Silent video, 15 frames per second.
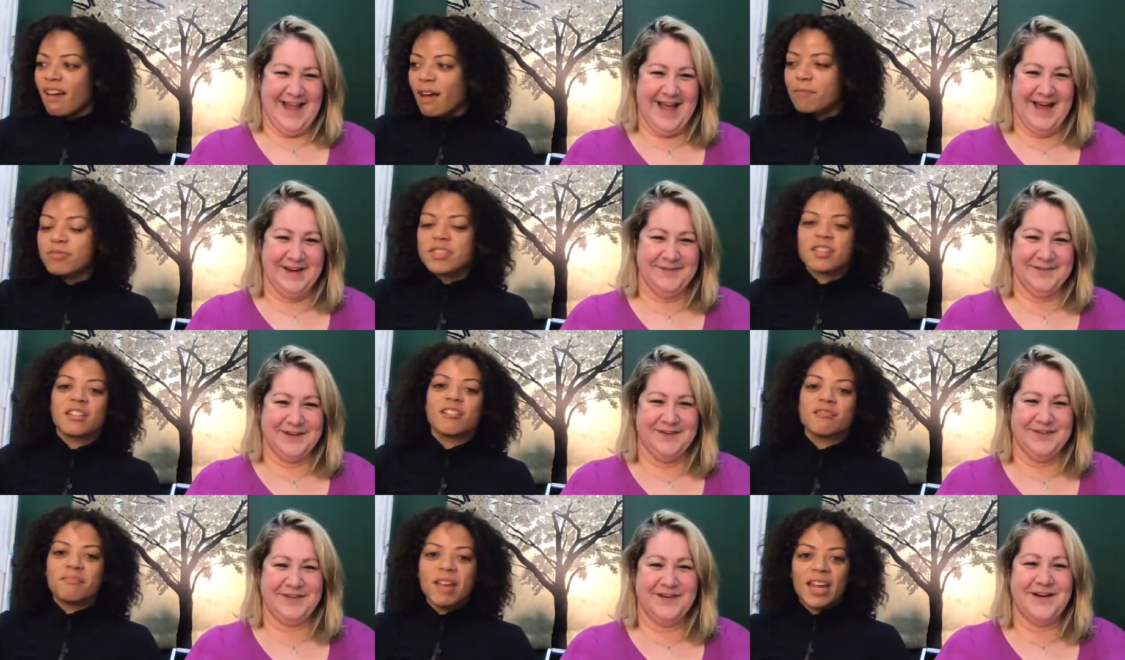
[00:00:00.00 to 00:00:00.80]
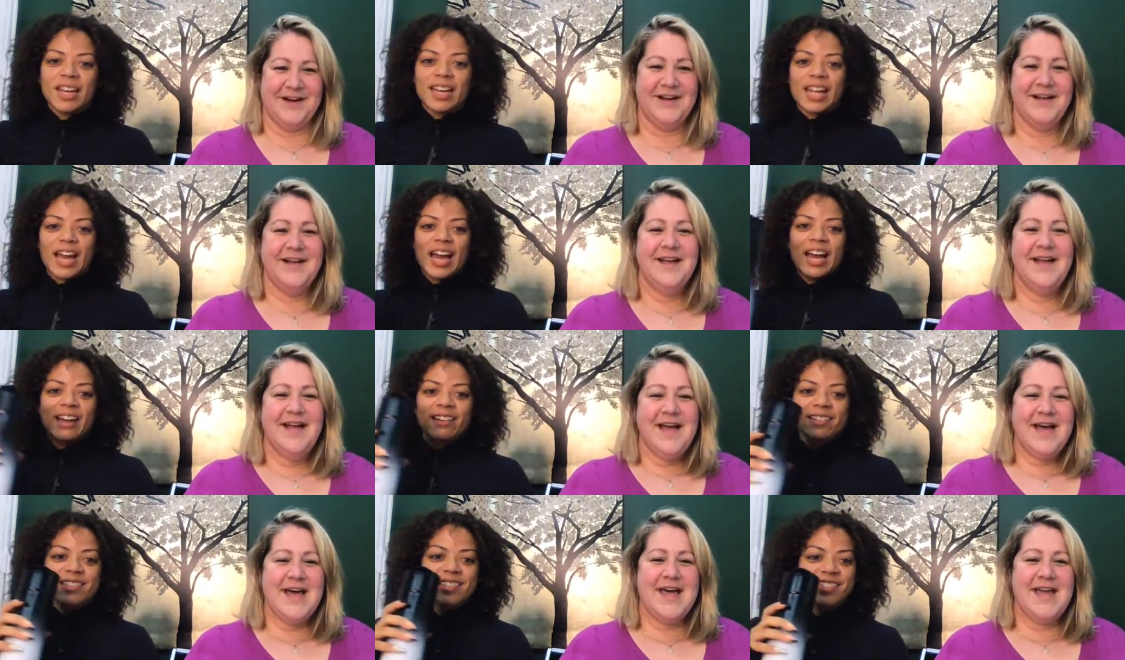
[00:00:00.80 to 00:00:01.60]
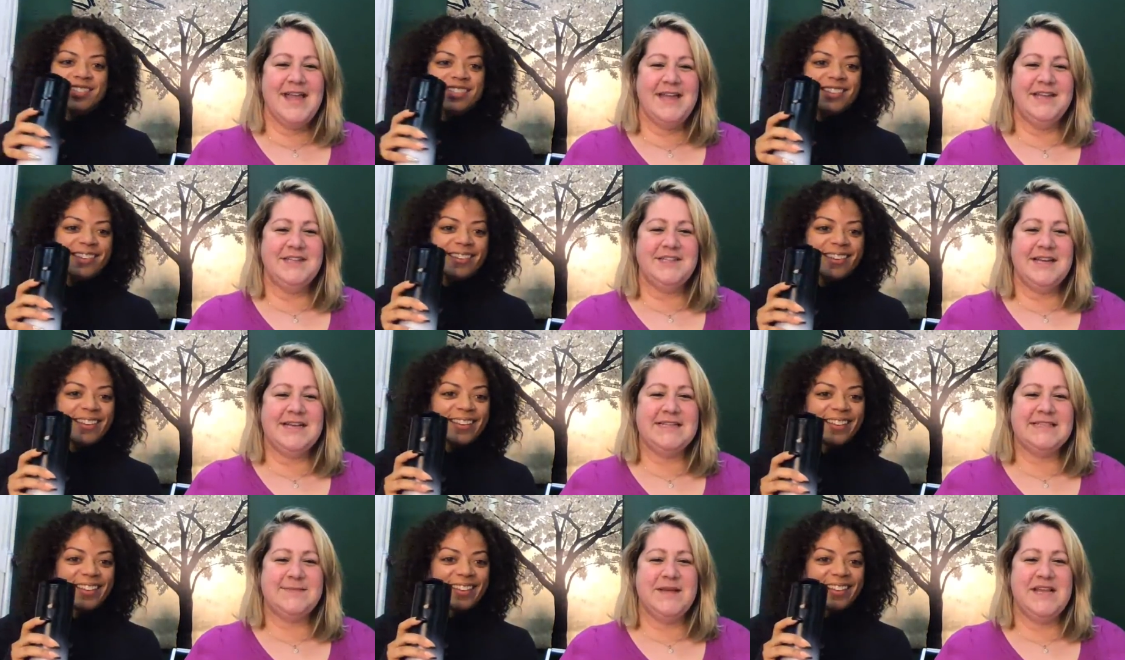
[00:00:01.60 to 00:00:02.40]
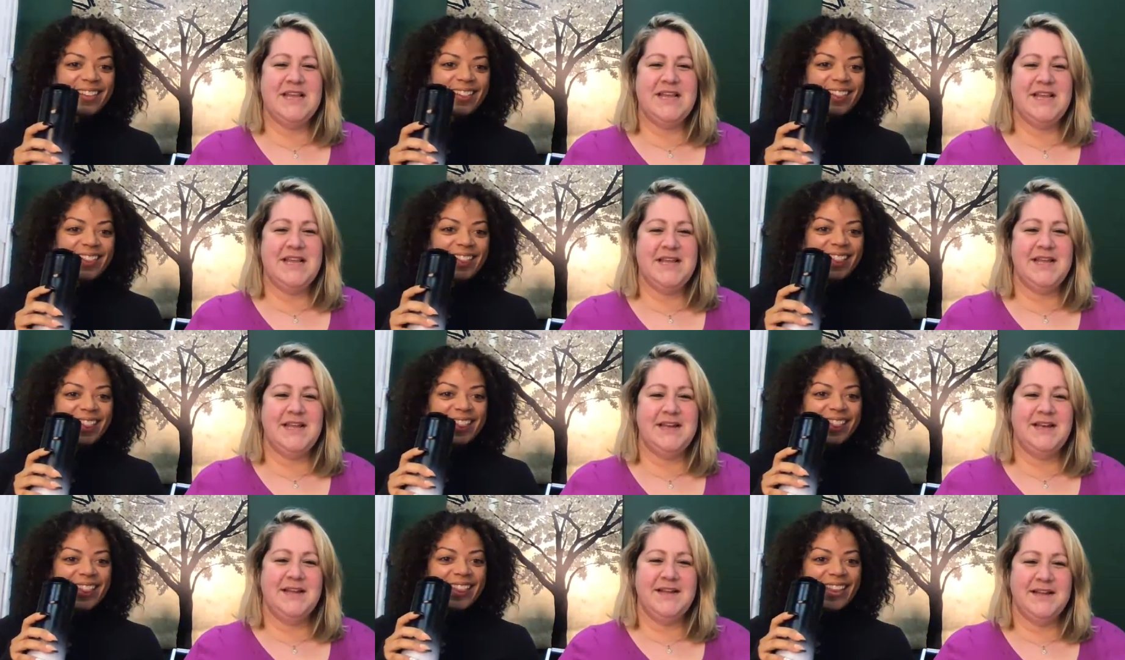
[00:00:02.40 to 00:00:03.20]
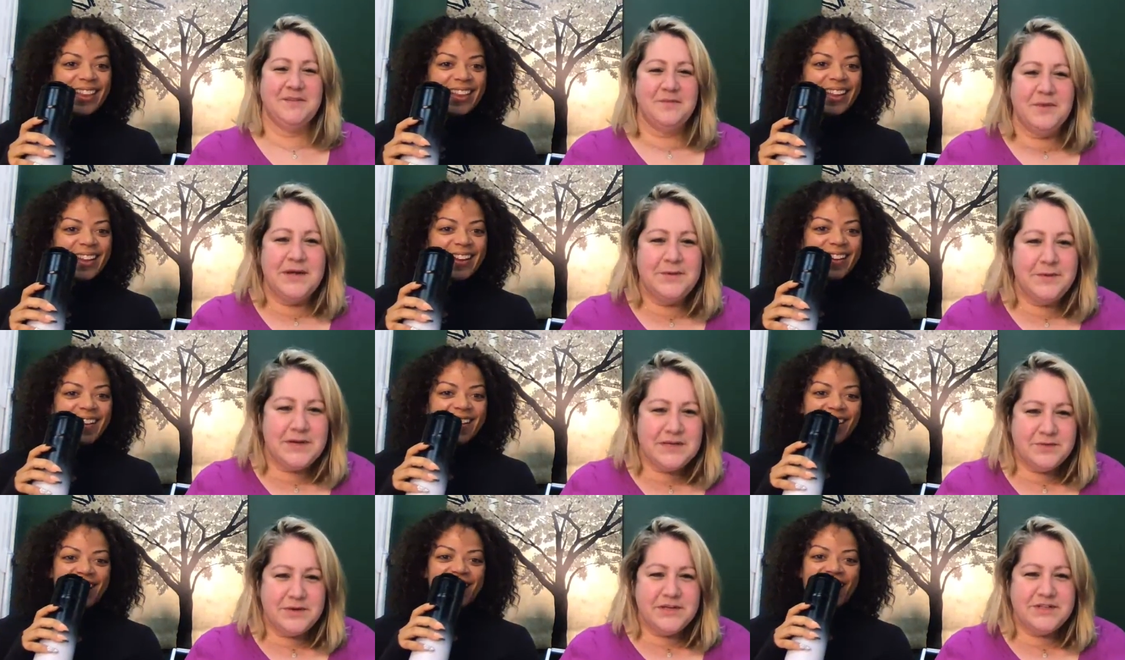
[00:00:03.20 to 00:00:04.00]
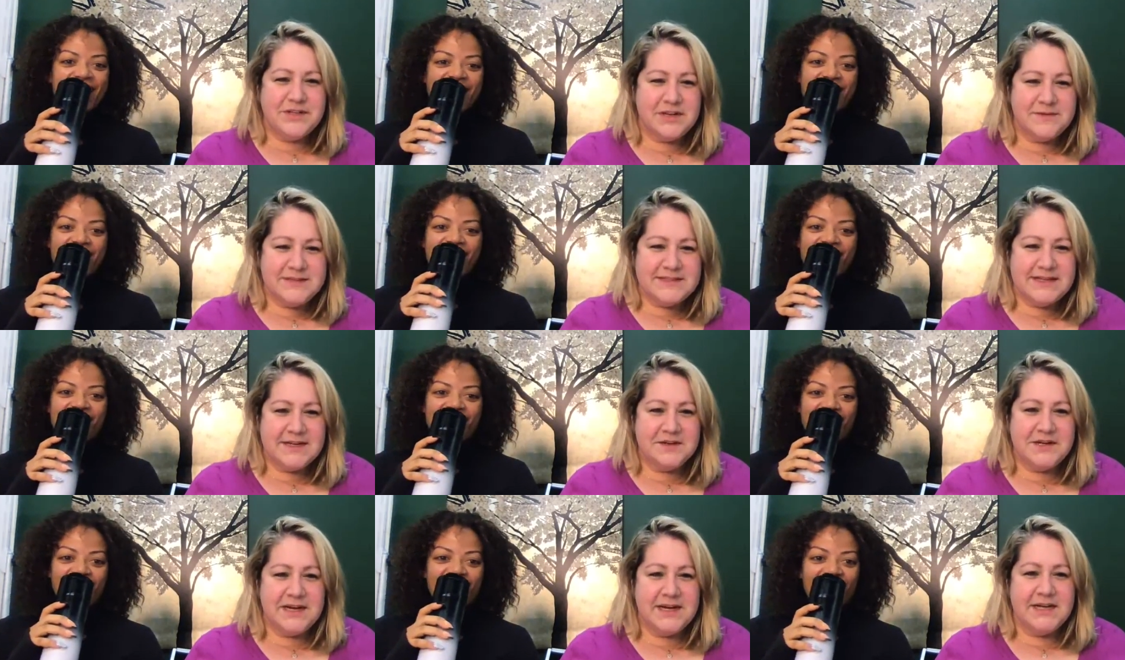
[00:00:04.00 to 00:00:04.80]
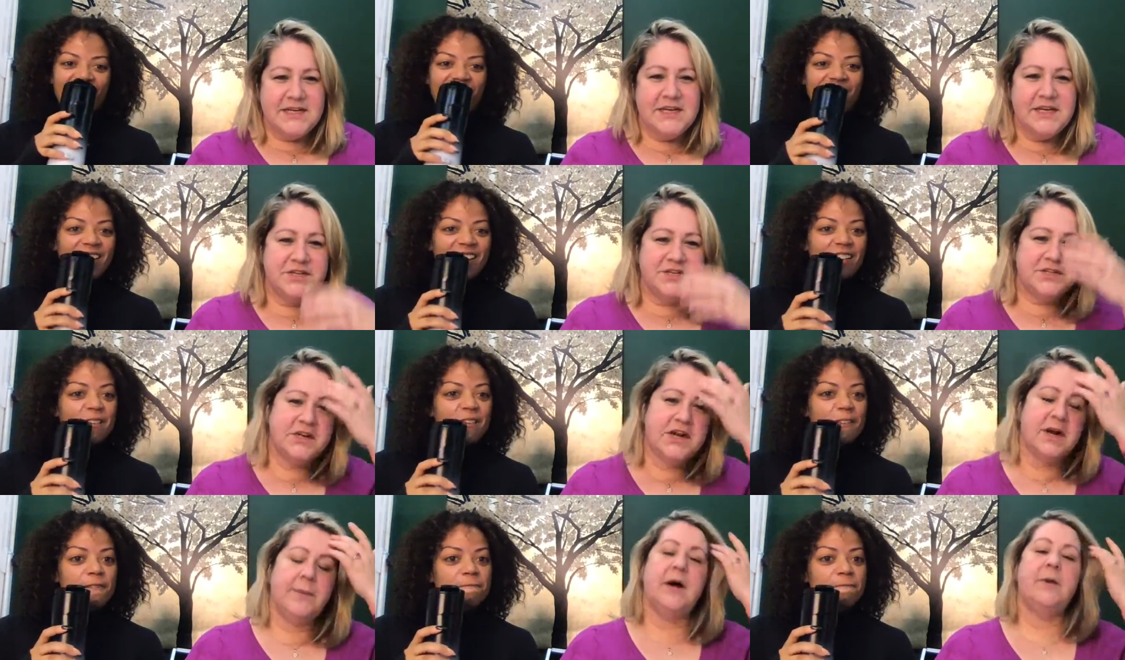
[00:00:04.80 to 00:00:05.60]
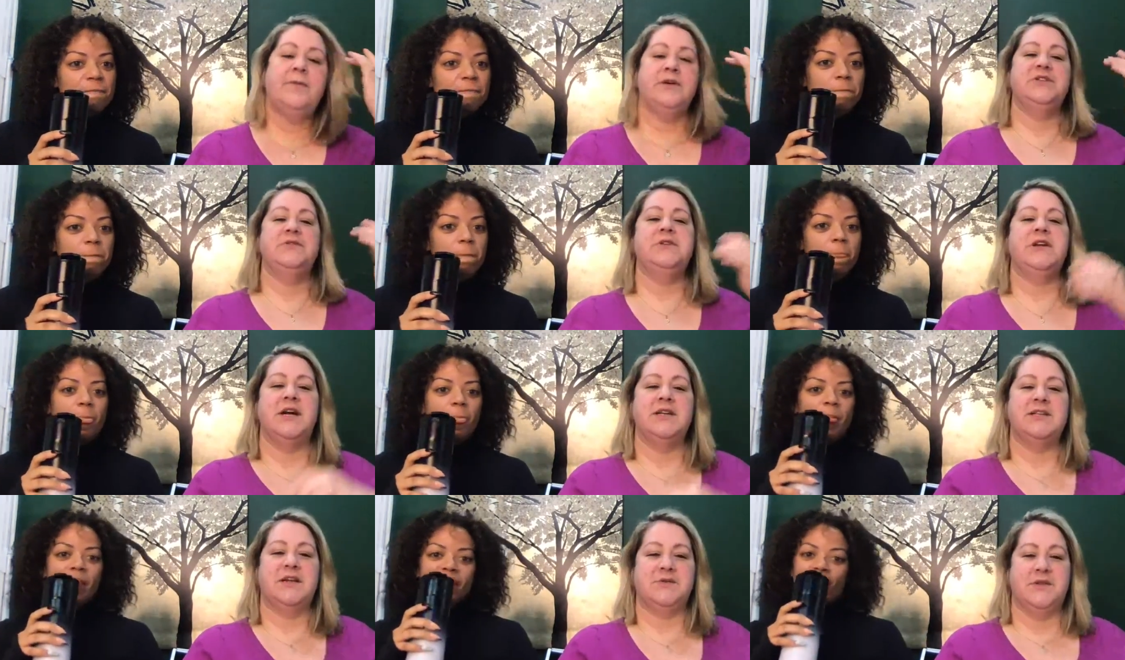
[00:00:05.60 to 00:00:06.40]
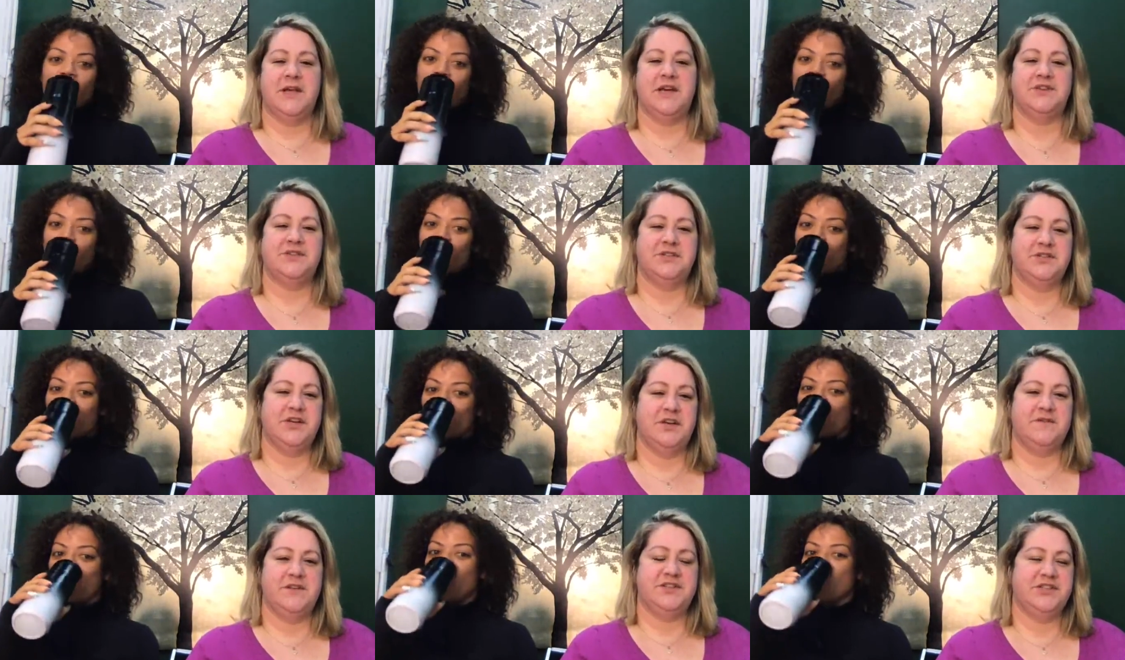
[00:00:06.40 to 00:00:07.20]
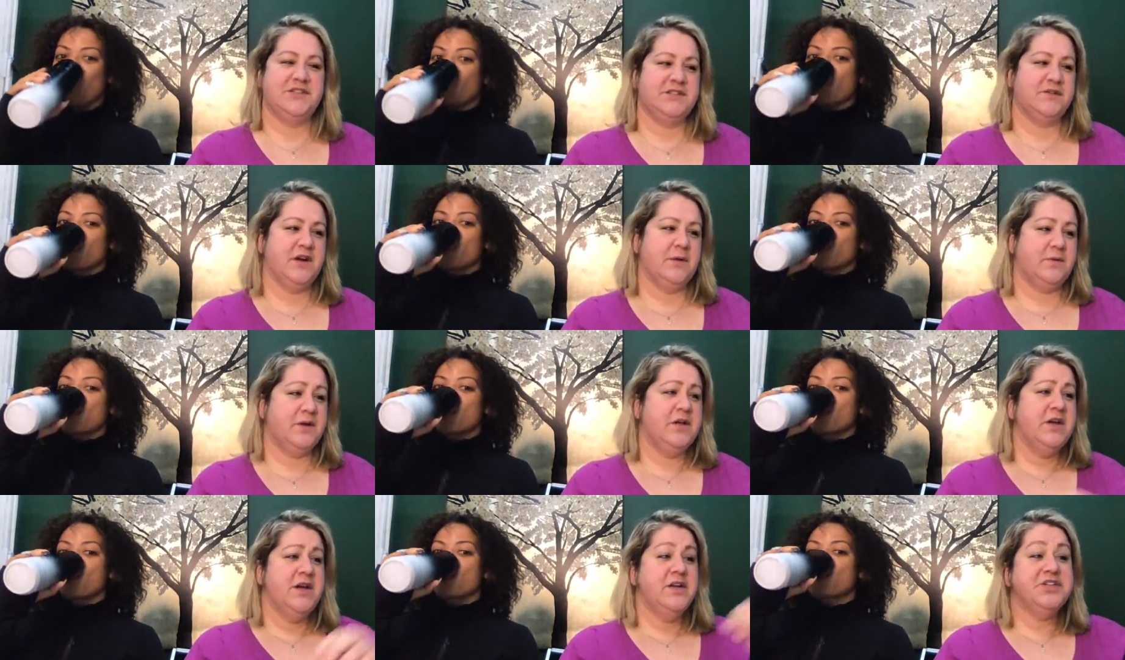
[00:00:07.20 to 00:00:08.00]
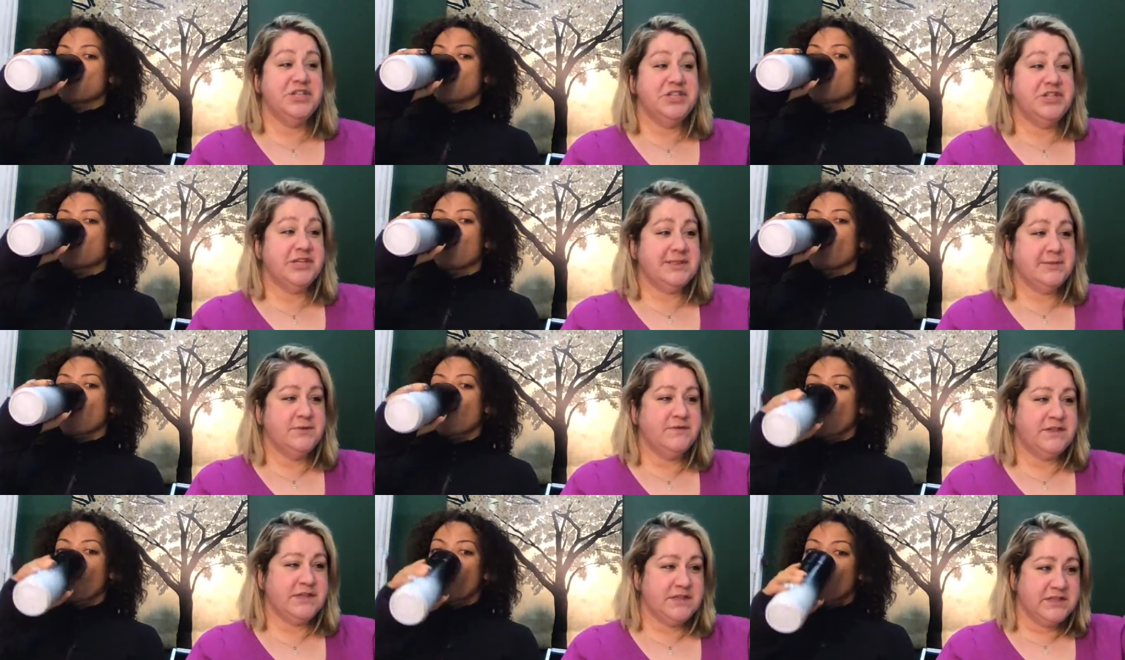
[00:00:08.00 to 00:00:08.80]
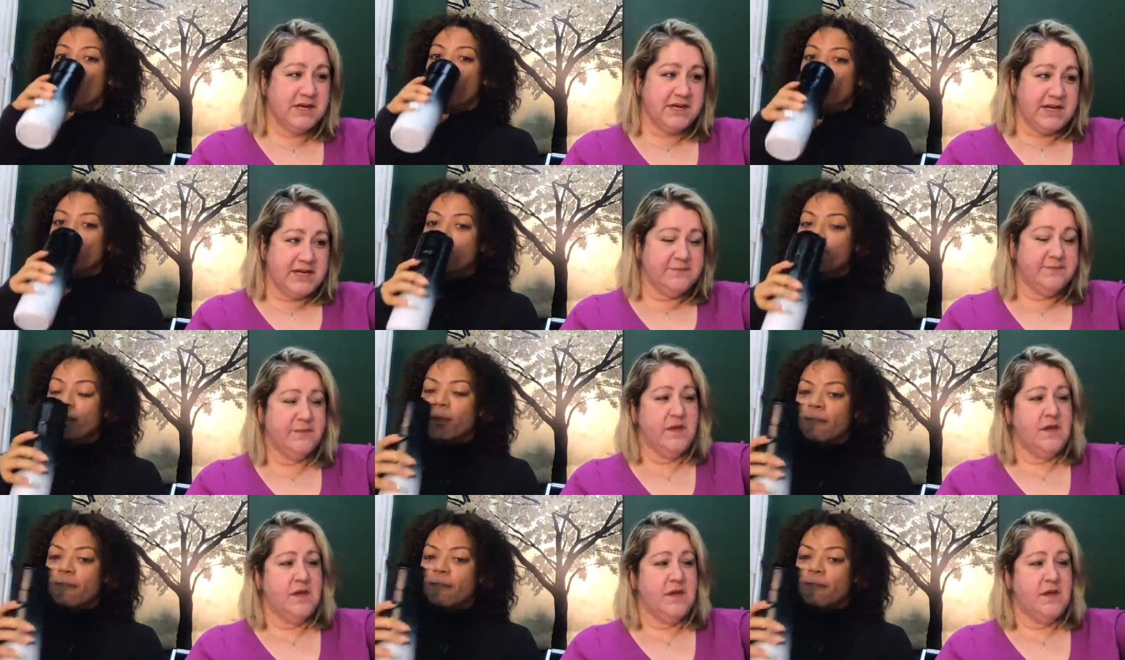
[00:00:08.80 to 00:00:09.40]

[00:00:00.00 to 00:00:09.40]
Speaker 1: out of control. Hi, Jasmine. Wait, what, did, what did say? Okay, I need your cup. I'll put you in contact with Aww. Ashley Genevieve. She's incredible. She just moved to Kentucky,